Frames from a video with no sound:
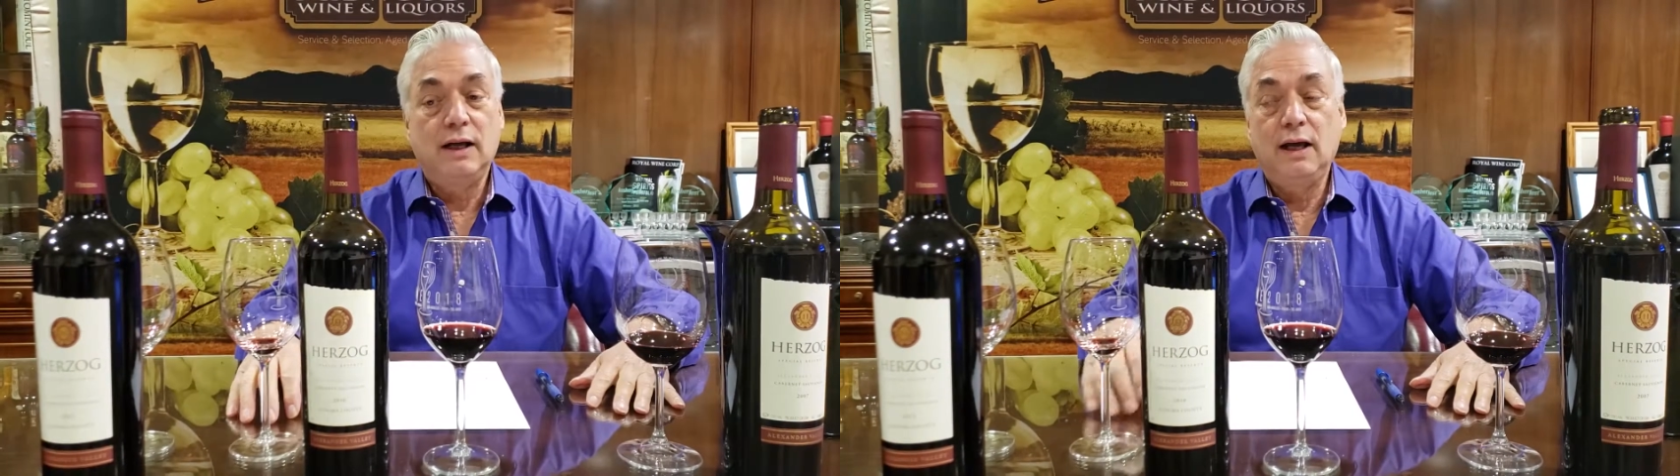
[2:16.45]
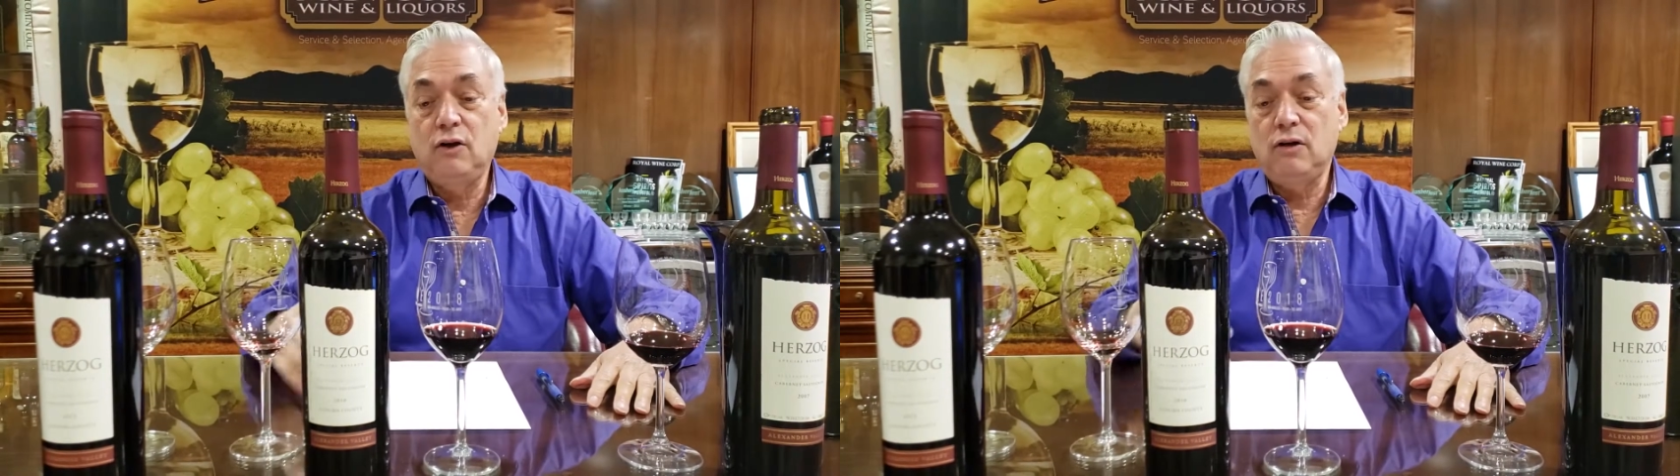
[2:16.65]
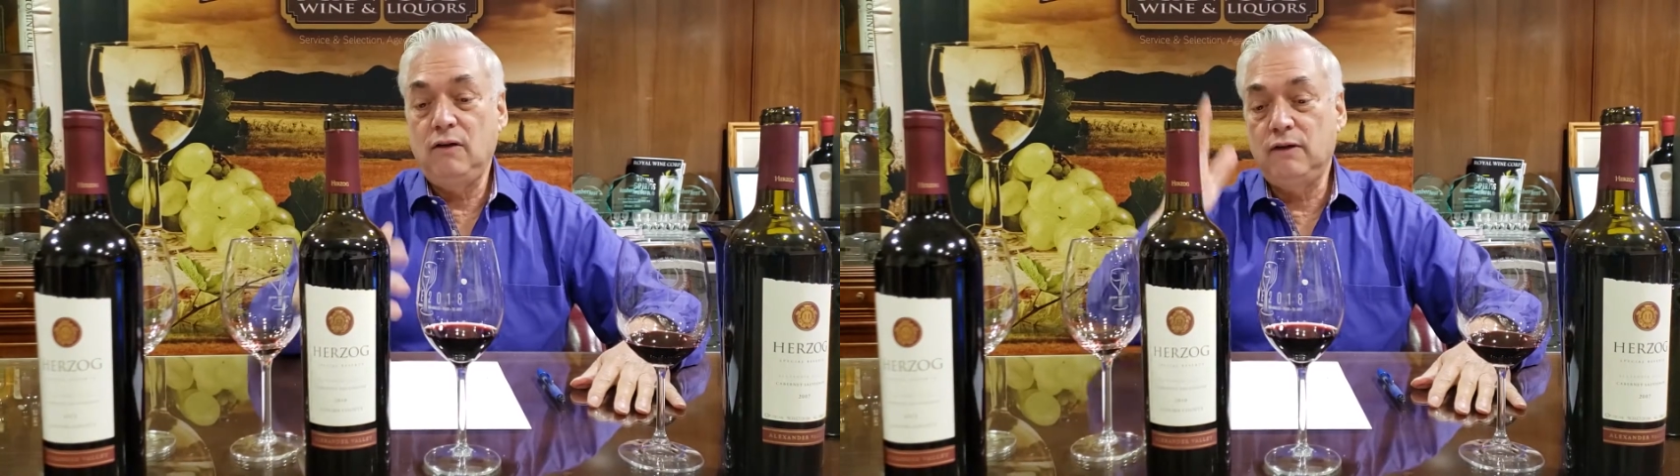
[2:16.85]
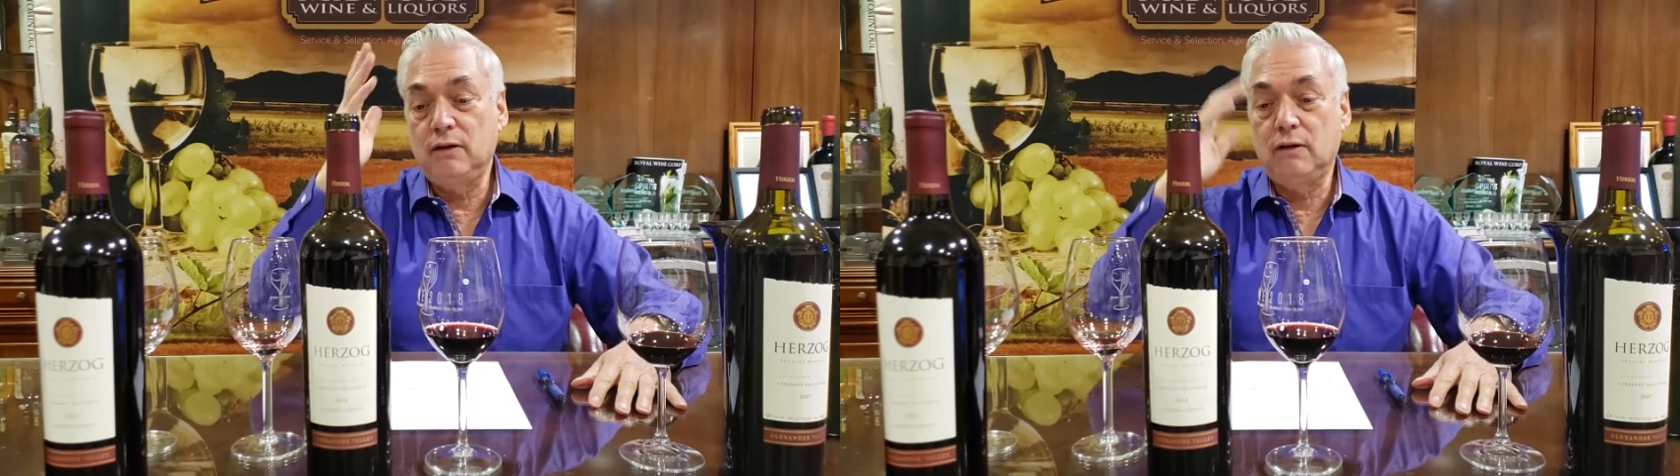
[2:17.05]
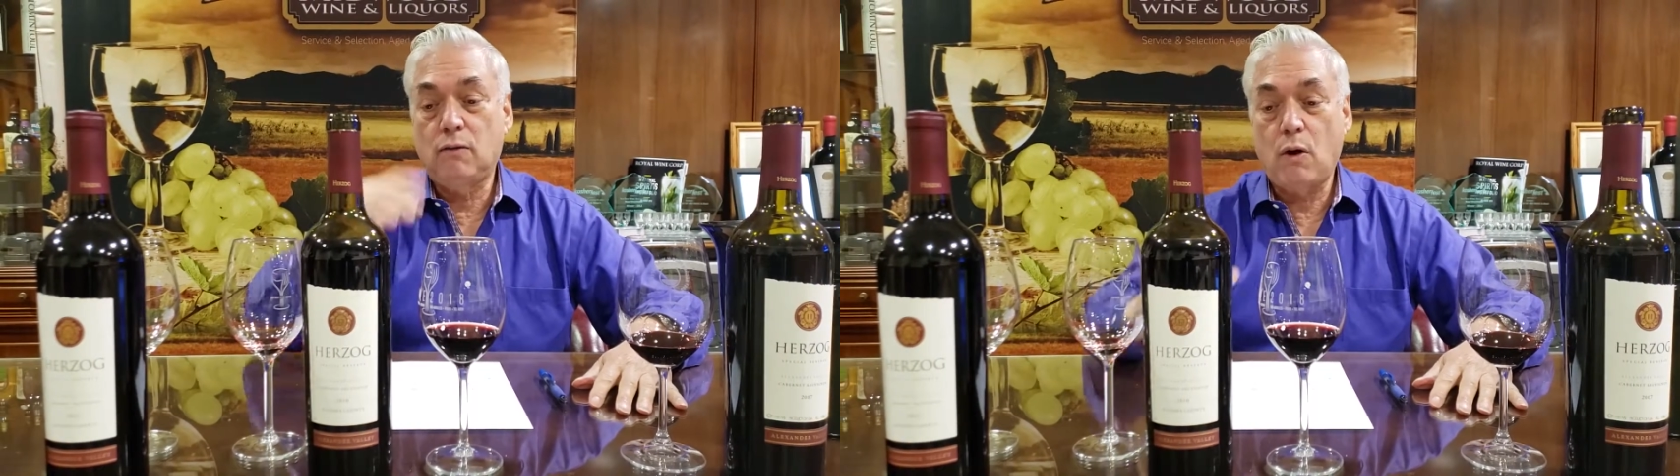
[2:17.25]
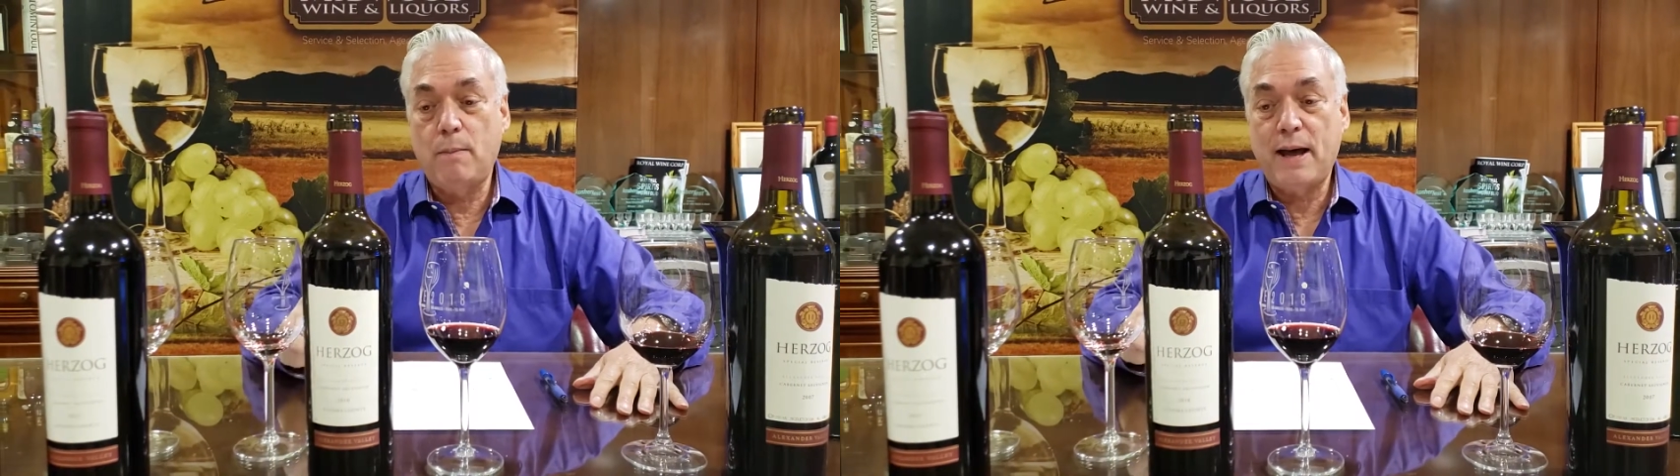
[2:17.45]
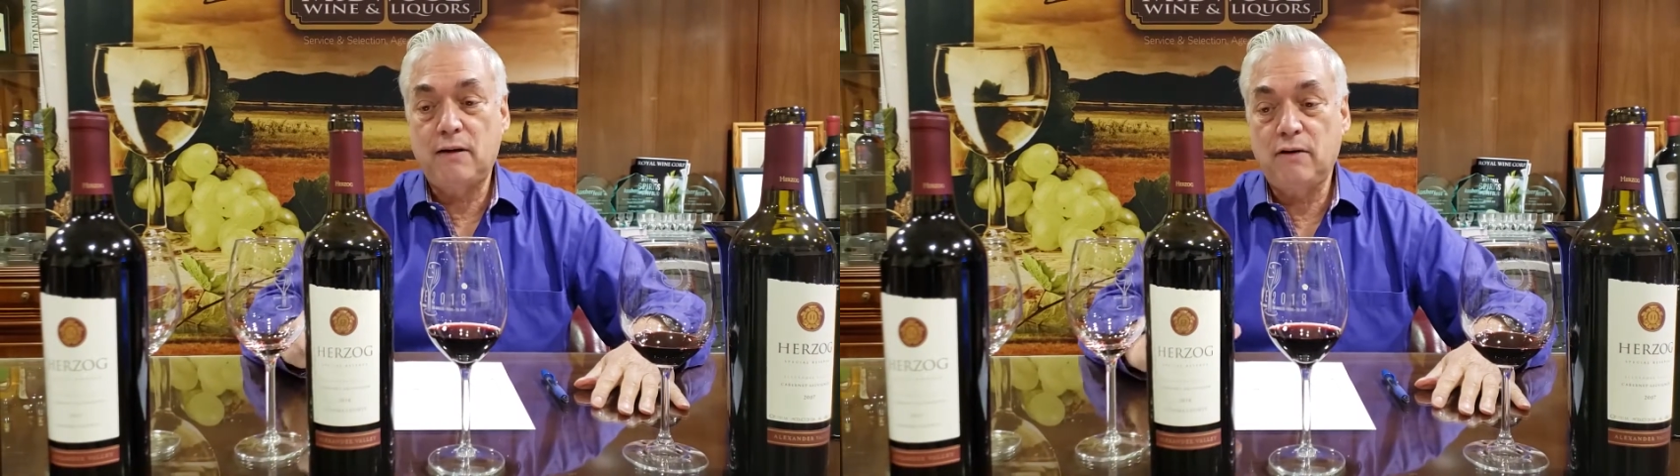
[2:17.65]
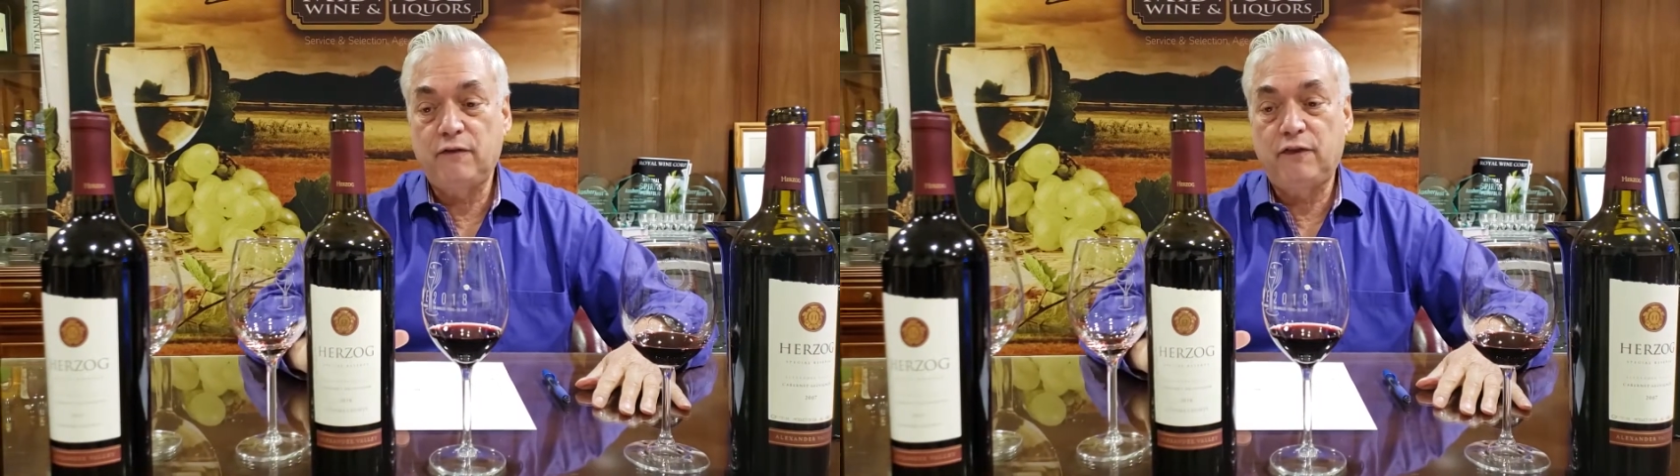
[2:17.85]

It could even grow better in